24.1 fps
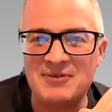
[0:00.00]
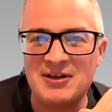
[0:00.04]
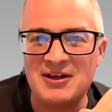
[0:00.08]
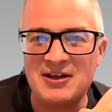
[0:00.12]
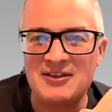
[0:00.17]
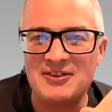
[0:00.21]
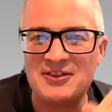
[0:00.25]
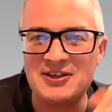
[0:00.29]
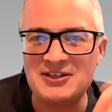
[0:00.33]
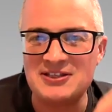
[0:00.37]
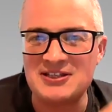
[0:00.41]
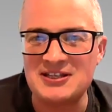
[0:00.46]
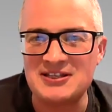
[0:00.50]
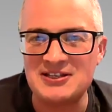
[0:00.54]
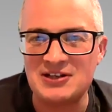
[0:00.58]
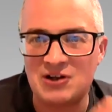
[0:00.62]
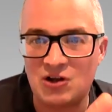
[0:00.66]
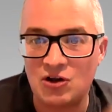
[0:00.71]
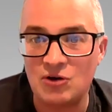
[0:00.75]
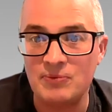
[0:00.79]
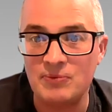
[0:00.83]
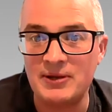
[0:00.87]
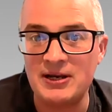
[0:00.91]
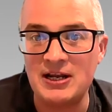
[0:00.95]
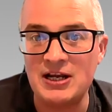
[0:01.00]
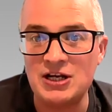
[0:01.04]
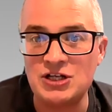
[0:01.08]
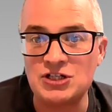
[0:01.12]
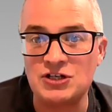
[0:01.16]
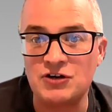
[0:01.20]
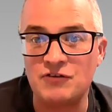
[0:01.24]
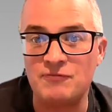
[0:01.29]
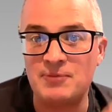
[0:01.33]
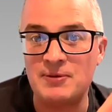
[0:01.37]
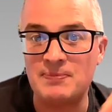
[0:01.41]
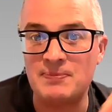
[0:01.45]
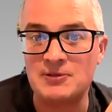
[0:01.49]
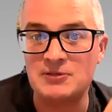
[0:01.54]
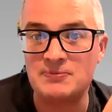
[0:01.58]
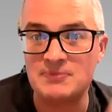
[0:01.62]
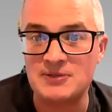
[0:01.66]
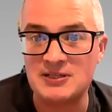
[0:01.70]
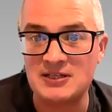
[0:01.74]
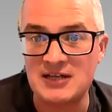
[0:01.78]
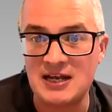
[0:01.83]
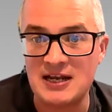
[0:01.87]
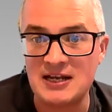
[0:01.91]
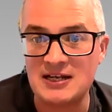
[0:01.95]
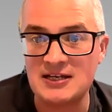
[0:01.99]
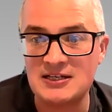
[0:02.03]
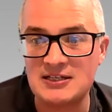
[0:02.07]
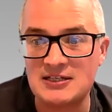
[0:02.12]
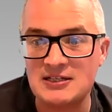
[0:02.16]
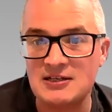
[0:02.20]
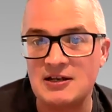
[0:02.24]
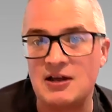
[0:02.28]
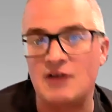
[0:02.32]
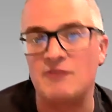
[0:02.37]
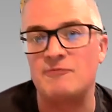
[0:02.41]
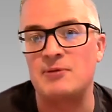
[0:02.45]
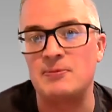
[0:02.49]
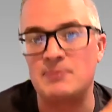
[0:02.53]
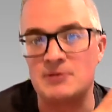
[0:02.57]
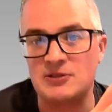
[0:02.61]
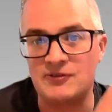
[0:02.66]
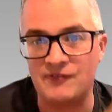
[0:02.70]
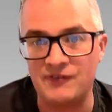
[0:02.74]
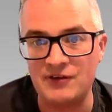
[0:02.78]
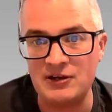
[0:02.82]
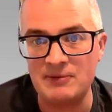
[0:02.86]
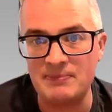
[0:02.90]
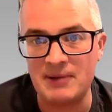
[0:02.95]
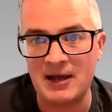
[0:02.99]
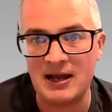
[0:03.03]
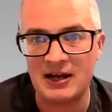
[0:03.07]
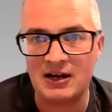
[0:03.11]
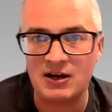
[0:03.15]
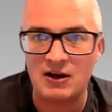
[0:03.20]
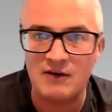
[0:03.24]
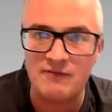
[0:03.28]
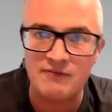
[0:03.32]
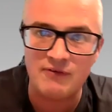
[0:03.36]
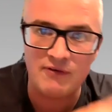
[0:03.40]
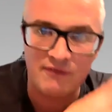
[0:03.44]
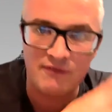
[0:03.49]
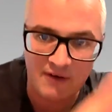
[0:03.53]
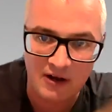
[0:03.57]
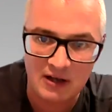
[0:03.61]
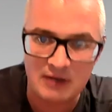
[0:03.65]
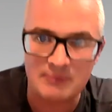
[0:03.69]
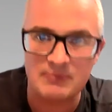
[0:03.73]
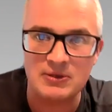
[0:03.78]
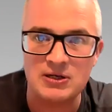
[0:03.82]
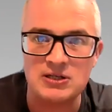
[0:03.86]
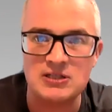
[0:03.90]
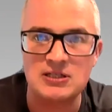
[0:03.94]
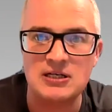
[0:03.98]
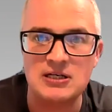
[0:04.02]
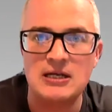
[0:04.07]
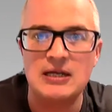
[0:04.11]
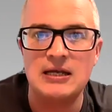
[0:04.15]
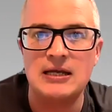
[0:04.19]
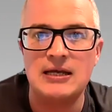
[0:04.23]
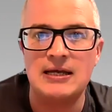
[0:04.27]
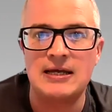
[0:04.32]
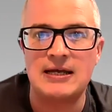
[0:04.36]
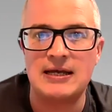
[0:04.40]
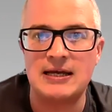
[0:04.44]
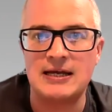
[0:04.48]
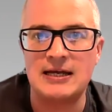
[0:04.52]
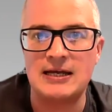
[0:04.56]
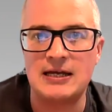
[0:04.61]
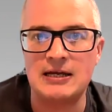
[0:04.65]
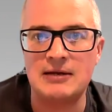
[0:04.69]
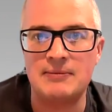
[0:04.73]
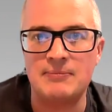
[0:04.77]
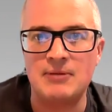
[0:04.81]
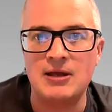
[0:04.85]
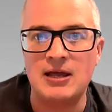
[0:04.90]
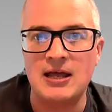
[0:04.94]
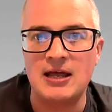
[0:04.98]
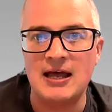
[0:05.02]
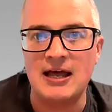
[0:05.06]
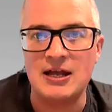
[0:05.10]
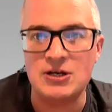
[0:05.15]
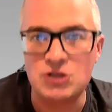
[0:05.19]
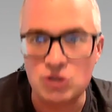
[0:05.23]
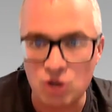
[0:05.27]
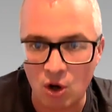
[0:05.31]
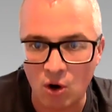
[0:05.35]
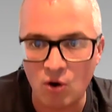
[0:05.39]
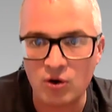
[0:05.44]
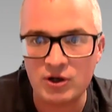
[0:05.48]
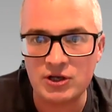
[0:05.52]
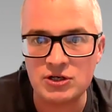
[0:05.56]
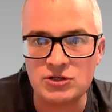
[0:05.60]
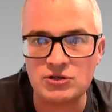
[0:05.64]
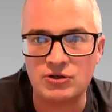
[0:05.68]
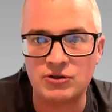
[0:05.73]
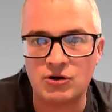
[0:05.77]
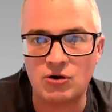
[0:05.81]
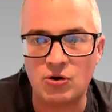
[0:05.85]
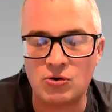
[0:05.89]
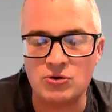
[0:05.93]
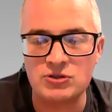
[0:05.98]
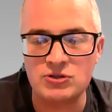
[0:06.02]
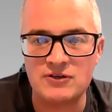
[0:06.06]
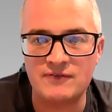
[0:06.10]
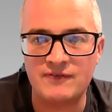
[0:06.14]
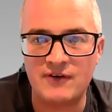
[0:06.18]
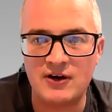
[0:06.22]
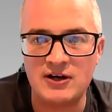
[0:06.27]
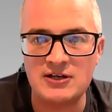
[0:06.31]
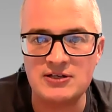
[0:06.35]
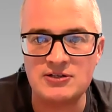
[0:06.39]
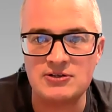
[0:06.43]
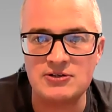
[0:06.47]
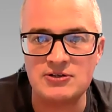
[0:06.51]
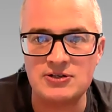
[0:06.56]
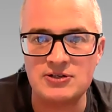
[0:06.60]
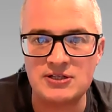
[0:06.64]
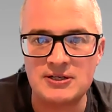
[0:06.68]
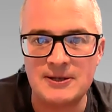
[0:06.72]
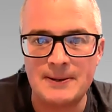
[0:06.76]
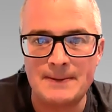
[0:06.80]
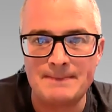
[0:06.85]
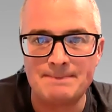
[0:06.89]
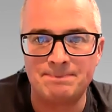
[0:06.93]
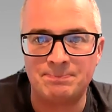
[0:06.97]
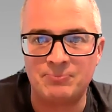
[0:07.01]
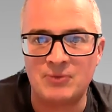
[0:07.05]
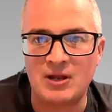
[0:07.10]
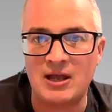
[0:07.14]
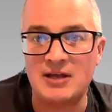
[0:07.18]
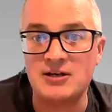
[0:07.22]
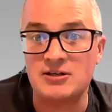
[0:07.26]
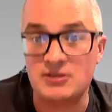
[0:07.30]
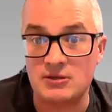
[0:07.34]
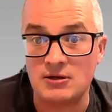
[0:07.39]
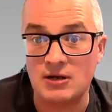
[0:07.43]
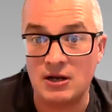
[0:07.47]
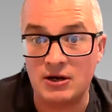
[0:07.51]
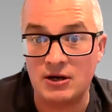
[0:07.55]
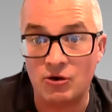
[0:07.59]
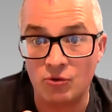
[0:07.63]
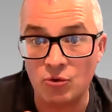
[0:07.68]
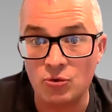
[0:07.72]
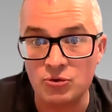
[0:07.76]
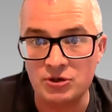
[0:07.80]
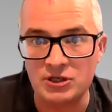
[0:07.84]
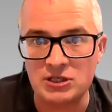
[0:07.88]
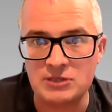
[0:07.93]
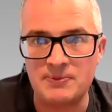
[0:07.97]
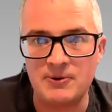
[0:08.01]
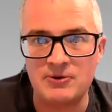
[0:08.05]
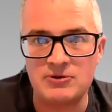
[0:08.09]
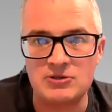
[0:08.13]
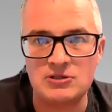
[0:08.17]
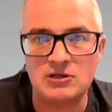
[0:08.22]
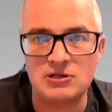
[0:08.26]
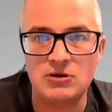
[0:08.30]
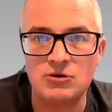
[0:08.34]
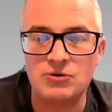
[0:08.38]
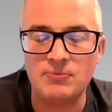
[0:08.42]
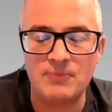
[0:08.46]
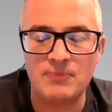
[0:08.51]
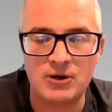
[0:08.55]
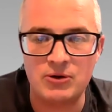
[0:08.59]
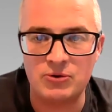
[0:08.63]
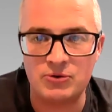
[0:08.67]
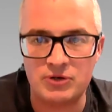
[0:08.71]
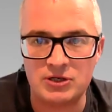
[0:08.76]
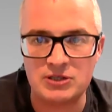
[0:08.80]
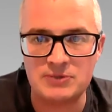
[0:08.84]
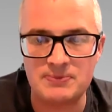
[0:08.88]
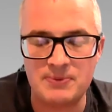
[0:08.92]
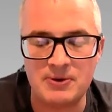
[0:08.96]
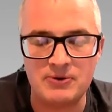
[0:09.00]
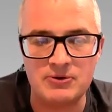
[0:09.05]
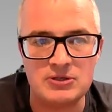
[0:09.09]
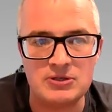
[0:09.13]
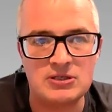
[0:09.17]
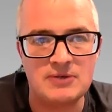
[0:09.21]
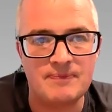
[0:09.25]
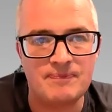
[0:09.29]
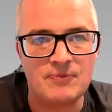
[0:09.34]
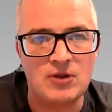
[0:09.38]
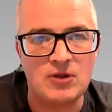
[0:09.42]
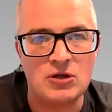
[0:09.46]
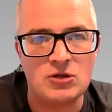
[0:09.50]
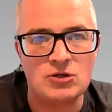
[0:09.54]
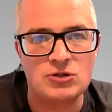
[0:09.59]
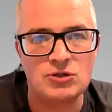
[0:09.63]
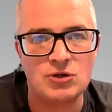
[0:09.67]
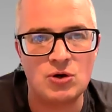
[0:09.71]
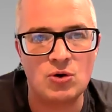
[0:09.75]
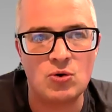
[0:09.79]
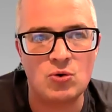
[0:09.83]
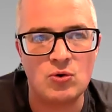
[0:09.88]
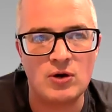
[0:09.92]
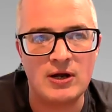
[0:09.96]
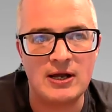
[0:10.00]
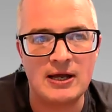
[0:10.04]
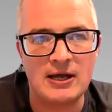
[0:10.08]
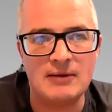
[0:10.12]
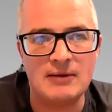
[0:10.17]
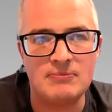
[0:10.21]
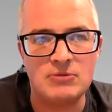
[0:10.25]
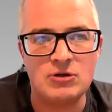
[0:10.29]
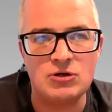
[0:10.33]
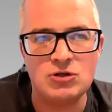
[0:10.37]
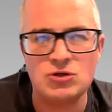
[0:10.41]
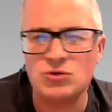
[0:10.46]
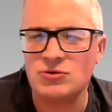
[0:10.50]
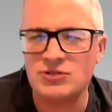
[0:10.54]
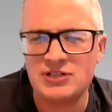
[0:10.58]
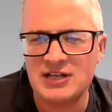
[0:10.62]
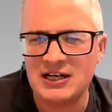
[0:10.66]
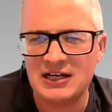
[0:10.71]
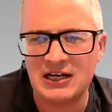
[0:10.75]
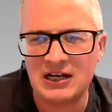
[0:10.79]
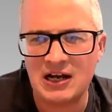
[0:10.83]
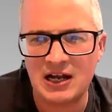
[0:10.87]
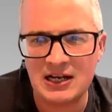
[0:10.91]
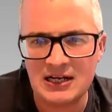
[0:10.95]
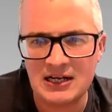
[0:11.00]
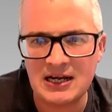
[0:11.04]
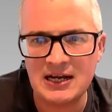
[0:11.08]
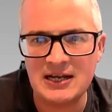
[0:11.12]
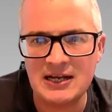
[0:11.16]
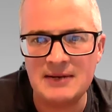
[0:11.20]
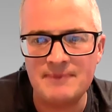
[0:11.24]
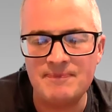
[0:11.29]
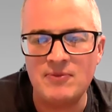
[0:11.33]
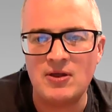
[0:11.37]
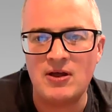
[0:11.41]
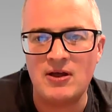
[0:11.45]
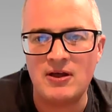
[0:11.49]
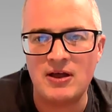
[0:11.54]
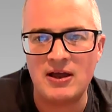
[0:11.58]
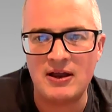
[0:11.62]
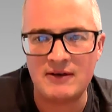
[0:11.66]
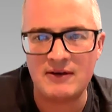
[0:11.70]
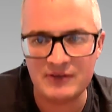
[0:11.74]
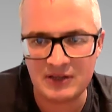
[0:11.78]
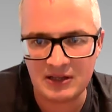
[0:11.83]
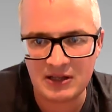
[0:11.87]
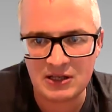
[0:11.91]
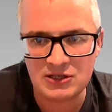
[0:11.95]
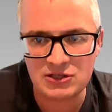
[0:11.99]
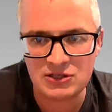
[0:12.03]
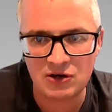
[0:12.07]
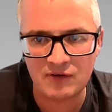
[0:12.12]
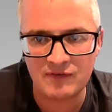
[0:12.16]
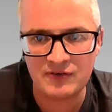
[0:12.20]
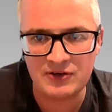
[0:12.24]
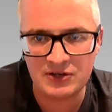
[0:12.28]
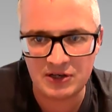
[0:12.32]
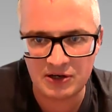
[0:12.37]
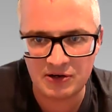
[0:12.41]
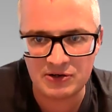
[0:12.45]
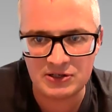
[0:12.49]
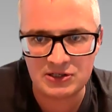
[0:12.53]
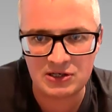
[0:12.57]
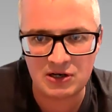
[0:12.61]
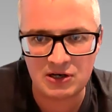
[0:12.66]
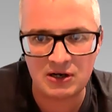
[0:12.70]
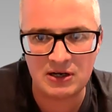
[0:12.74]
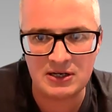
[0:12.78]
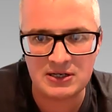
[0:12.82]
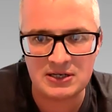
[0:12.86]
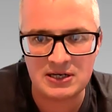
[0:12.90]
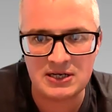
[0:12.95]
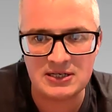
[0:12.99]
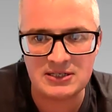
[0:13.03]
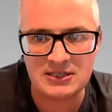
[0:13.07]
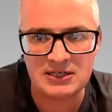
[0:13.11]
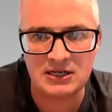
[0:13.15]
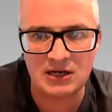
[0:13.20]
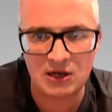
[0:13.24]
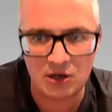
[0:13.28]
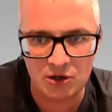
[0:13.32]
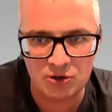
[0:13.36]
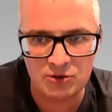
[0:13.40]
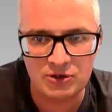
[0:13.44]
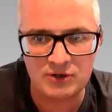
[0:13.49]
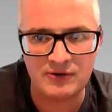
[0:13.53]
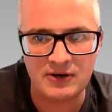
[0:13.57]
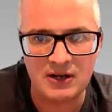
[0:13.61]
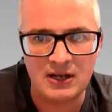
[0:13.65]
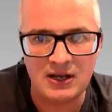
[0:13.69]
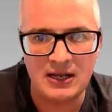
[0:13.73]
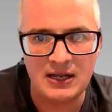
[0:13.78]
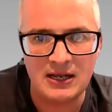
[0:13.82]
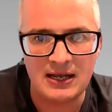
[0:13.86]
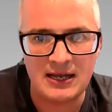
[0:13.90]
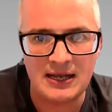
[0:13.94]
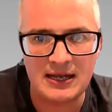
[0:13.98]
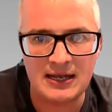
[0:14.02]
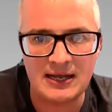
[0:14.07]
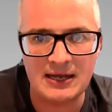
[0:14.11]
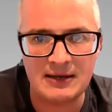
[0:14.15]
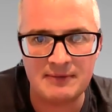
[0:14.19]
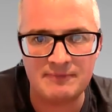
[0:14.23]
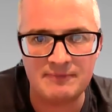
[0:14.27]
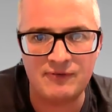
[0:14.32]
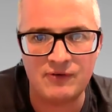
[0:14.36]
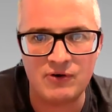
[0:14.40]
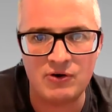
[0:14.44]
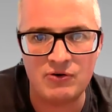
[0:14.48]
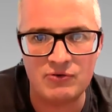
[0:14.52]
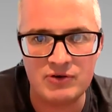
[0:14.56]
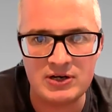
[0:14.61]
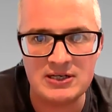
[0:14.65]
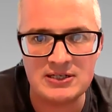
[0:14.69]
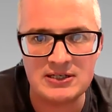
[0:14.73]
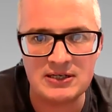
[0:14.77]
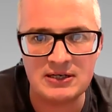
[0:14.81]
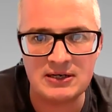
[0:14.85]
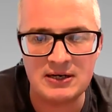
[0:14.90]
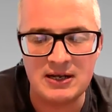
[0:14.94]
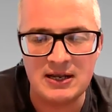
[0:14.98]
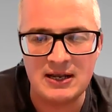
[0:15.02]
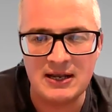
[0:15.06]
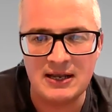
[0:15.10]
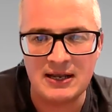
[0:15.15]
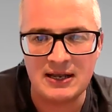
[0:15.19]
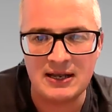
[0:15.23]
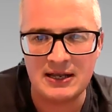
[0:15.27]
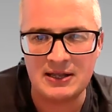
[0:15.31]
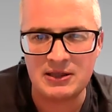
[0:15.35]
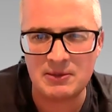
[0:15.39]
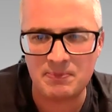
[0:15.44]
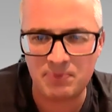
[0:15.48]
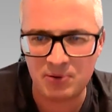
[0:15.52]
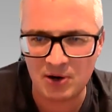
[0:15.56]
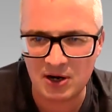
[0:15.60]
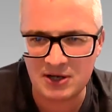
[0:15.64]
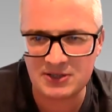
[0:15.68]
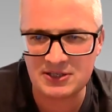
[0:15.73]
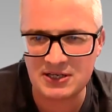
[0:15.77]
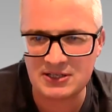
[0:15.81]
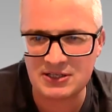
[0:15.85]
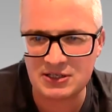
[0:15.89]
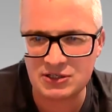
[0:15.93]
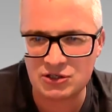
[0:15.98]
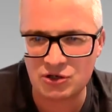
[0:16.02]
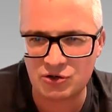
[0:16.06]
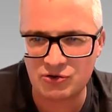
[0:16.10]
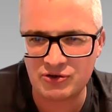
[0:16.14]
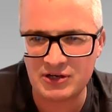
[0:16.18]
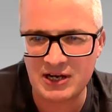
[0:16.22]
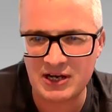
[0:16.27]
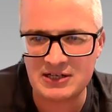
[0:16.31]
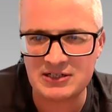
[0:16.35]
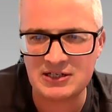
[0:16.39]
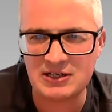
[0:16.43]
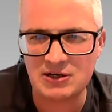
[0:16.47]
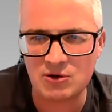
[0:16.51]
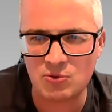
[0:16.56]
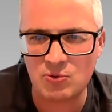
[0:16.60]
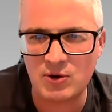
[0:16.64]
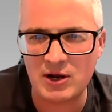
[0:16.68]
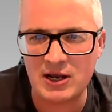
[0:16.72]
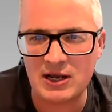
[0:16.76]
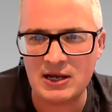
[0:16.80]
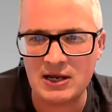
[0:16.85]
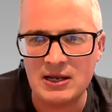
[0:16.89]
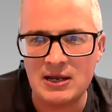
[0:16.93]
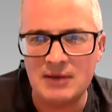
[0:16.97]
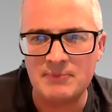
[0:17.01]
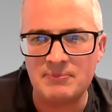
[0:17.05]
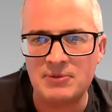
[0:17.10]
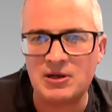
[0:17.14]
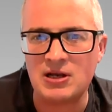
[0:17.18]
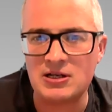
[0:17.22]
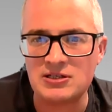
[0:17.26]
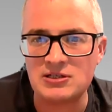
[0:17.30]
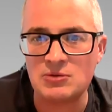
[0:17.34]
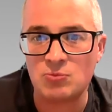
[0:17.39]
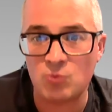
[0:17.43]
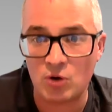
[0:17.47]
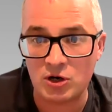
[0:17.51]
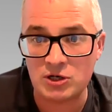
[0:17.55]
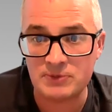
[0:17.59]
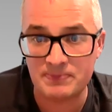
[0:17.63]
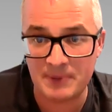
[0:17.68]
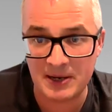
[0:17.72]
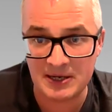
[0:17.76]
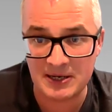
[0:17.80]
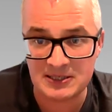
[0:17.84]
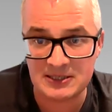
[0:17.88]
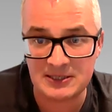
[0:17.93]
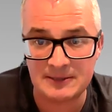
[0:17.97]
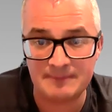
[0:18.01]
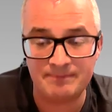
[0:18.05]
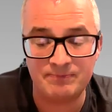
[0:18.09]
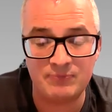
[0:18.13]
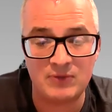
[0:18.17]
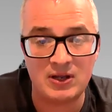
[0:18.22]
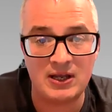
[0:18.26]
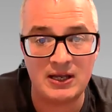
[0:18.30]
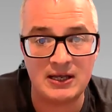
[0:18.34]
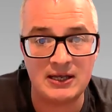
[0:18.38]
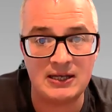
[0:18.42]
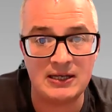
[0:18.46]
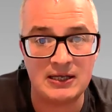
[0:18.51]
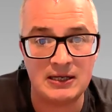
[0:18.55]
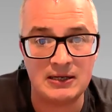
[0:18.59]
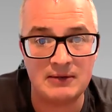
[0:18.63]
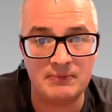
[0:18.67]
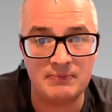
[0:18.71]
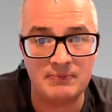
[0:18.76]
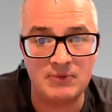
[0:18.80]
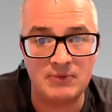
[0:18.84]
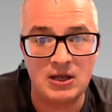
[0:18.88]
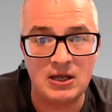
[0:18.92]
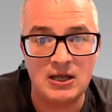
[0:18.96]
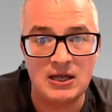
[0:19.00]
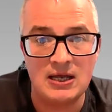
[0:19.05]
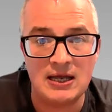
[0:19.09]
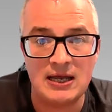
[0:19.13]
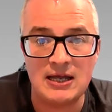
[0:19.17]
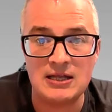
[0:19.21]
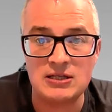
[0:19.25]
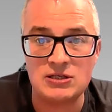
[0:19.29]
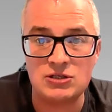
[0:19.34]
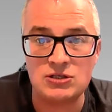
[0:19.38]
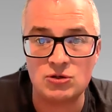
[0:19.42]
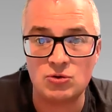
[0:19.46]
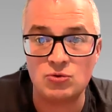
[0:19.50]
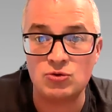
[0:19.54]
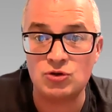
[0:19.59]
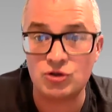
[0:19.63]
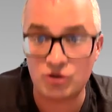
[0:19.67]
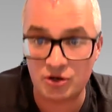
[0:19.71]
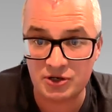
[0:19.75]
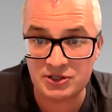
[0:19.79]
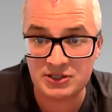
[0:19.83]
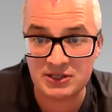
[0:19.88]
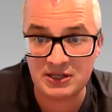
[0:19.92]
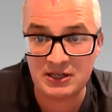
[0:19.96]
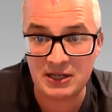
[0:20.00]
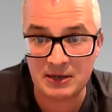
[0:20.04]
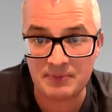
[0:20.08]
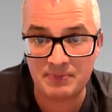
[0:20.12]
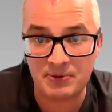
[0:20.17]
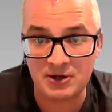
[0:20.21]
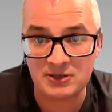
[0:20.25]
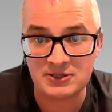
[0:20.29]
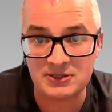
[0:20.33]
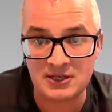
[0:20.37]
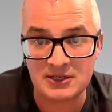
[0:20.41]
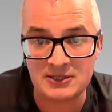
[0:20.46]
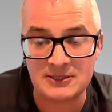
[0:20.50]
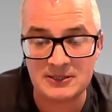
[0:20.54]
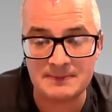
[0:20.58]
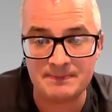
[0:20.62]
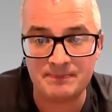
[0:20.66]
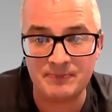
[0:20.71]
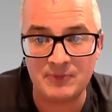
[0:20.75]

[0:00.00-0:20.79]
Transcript: This is a culmination of people's mistakes, people's feedback, of refinement, and talking to other course advisors and our own experience, including my own experience. So don't take it lightly. Everything that's covered here is included for a reason. The process is created in a way because it works best. And so trust in that process.